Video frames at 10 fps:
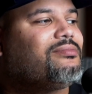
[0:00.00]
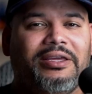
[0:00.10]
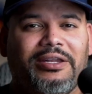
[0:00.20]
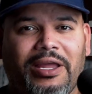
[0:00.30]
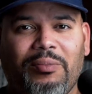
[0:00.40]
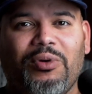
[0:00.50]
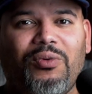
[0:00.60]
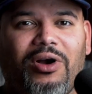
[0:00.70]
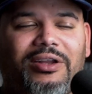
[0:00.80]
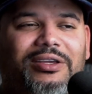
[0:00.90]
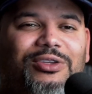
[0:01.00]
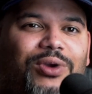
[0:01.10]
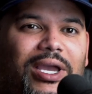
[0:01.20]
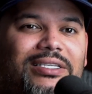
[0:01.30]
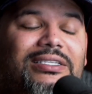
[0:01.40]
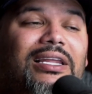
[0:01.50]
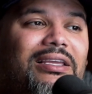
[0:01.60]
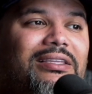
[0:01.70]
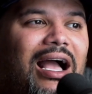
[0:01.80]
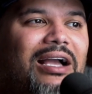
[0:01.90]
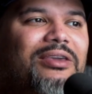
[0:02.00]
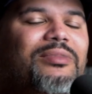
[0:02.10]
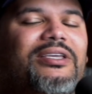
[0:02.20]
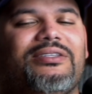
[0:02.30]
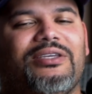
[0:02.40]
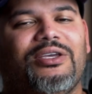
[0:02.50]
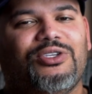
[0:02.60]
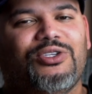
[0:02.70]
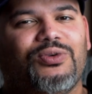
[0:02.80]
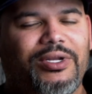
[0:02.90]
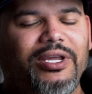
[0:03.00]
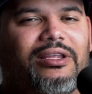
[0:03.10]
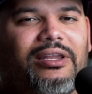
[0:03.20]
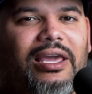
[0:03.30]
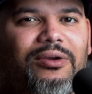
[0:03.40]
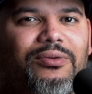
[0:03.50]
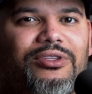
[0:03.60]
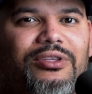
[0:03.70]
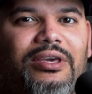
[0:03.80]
Number one, translating documents to another language.